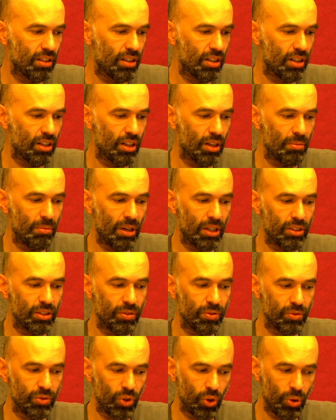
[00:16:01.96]
amount
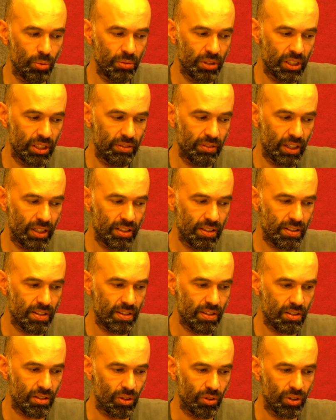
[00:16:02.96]
of roaming events.
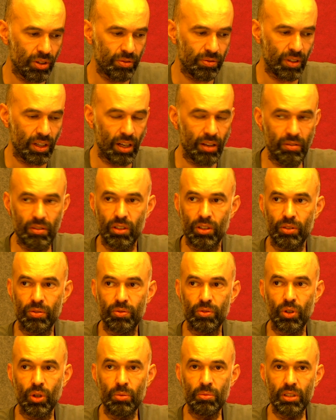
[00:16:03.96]
So if I have a lot of
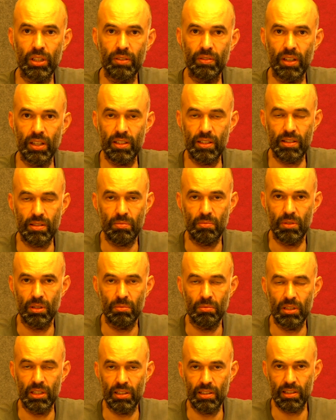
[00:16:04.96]
roaming events, it
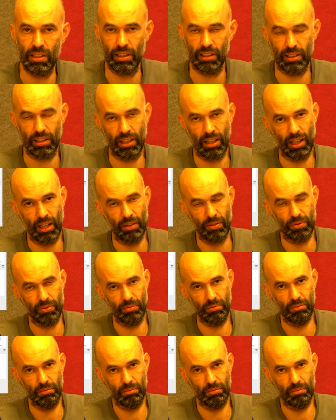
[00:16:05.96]
means like I have